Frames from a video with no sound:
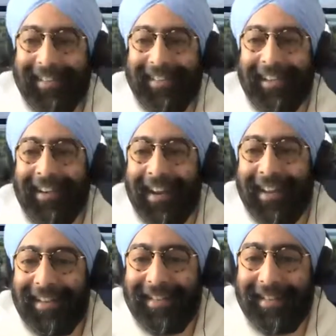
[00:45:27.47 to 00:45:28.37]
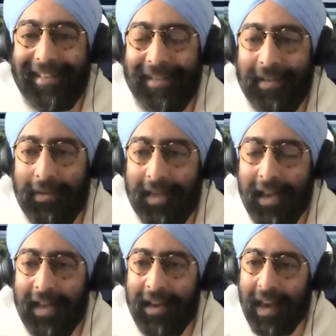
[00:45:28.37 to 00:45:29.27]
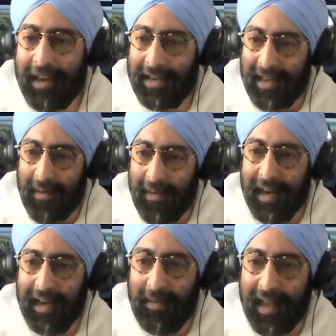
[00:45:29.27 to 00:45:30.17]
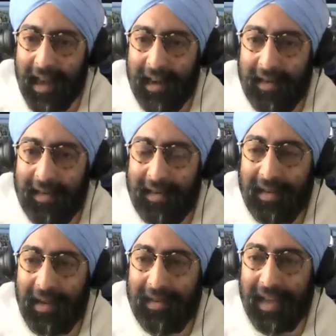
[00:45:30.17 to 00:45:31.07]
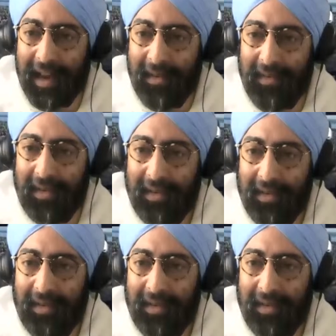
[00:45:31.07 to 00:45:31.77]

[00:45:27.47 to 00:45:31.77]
All right. So do you see what I did with that? Teddy, was that helpful?